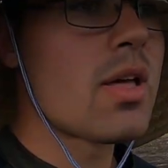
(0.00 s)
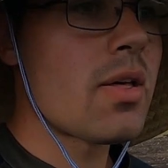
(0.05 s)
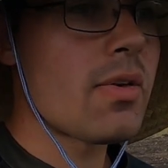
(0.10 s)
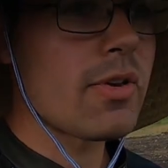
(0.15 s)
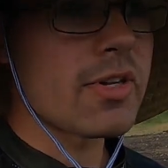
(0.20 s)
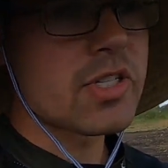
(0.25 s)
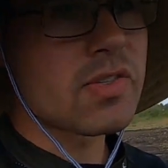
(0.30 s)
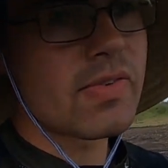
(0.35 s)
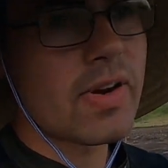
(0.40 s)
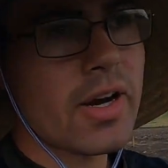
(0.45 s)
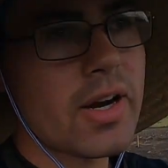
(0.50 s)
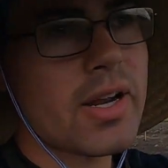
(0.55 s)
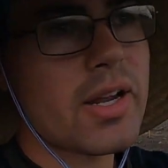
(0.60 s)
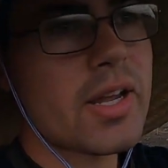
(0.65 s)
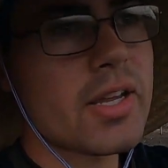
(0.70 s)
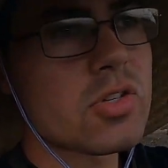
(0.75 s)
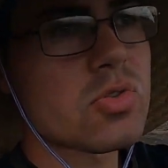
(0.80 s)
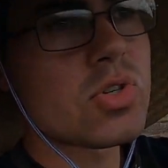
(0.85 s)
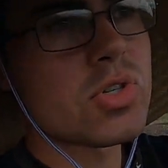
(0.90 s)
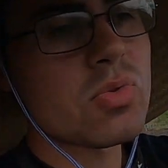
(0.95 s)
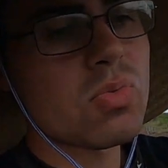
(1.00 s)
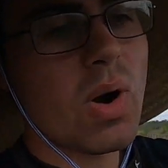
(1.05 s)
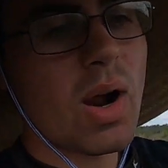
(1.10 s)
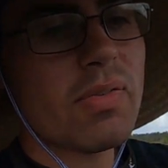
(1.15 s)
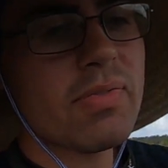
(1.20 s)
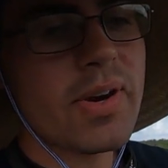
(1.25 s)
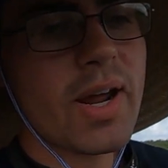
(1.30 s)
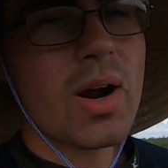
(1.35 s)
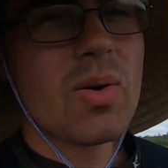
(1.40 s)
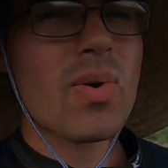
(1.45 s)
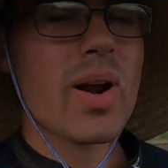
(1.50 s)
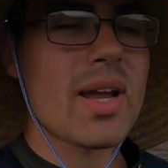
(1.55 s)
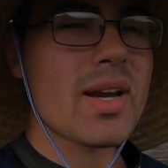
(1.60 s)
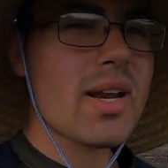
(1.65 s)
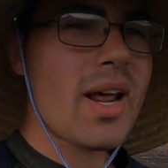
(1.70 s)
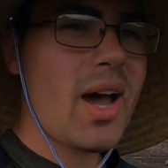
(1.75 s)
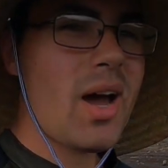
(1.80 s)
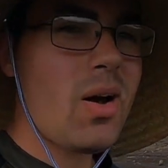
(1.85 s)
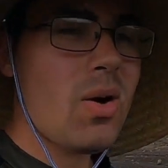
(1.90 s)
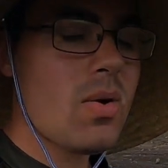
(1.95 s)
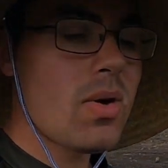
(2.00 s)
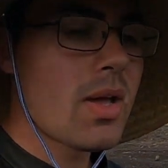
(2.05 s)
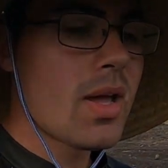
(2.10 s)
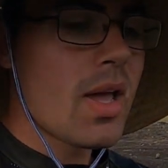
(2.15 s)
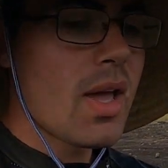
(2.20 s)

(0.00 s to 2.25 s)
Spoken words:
It's just roughed out right now.